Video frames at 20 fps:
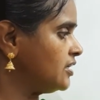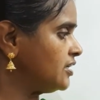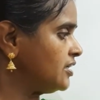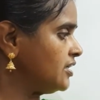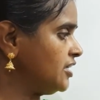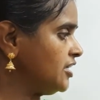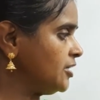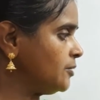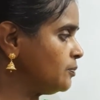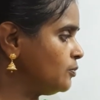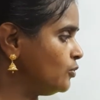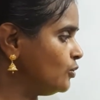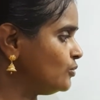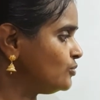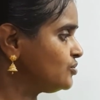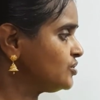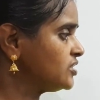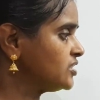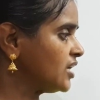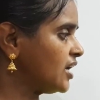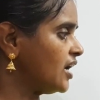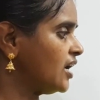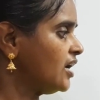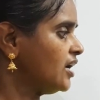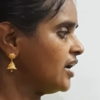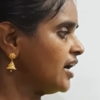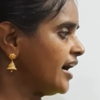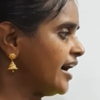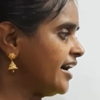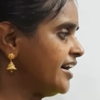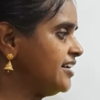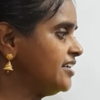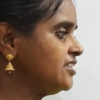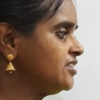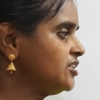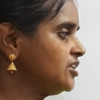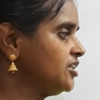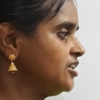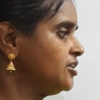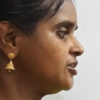it moves the
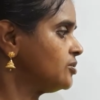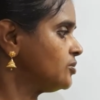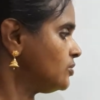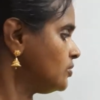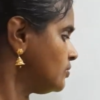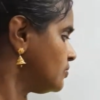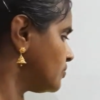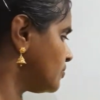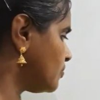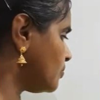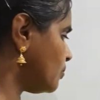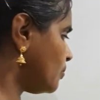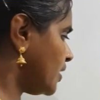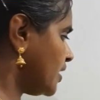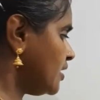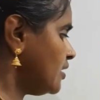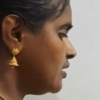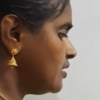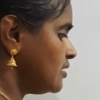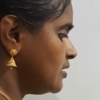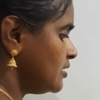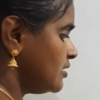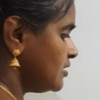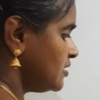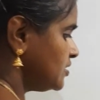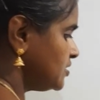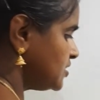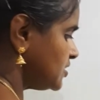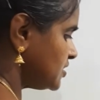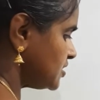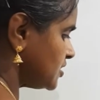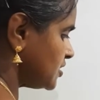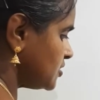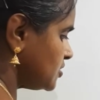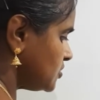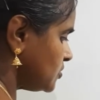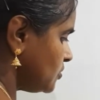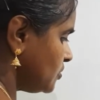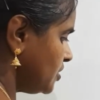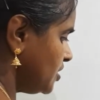ID3 into 1 register.
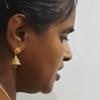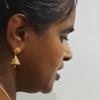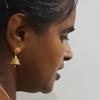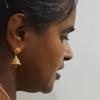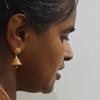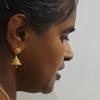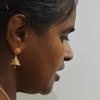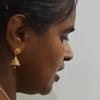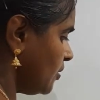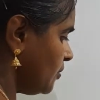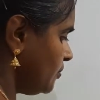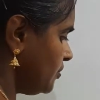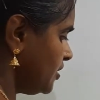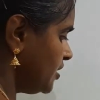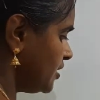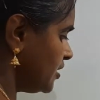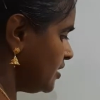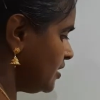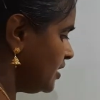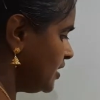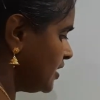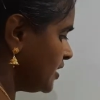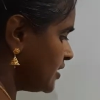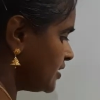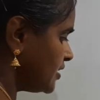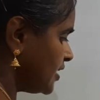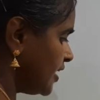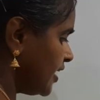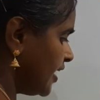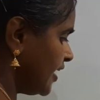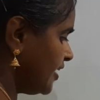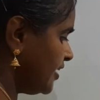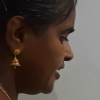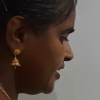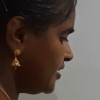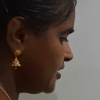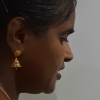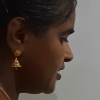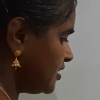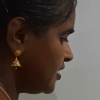So here, now here, the
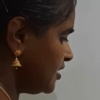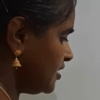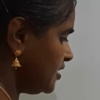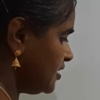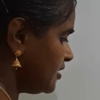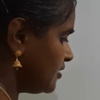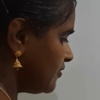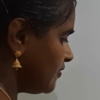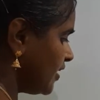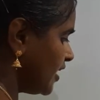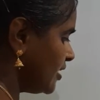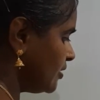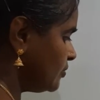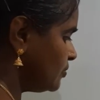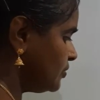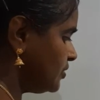ID3 value